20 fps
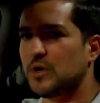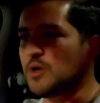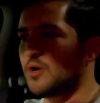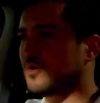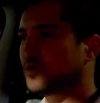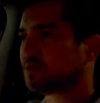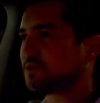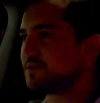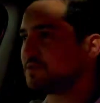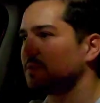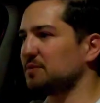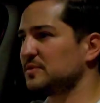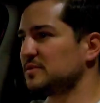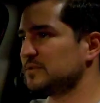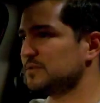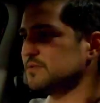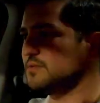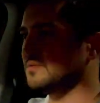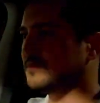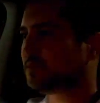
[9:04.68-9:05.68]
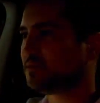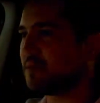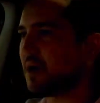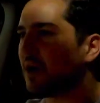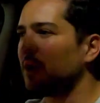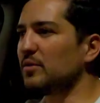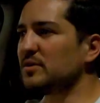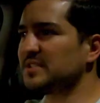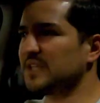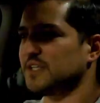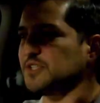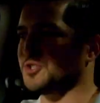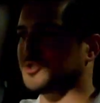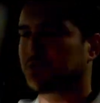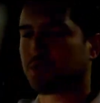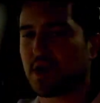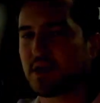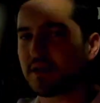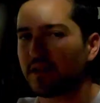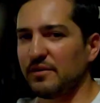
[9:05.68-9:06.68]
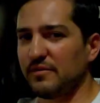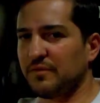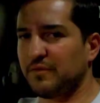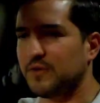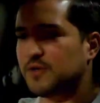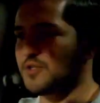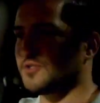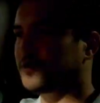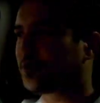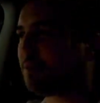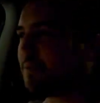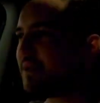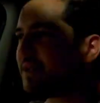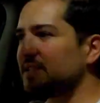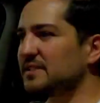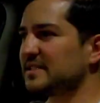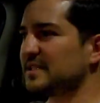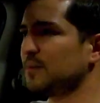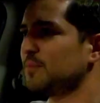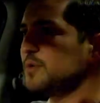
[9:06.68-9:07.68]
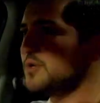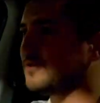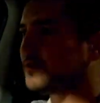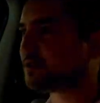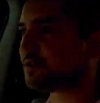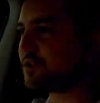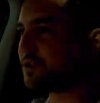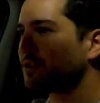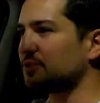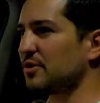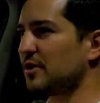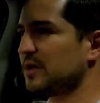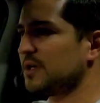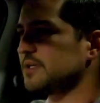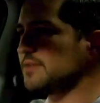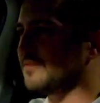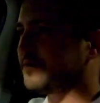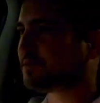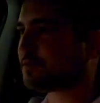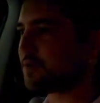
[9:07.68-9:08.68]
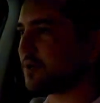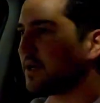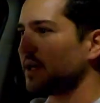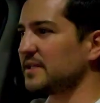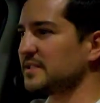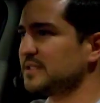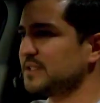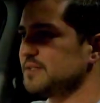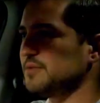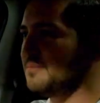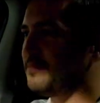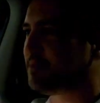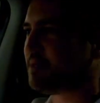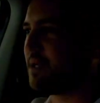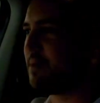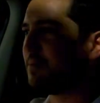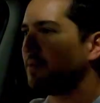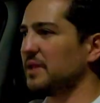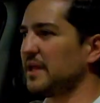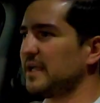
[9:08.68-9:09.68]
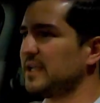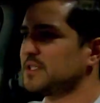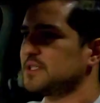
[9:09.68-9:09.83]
else, I don't want to say struggling for control, but there's someone else just kind of trying to manipulate.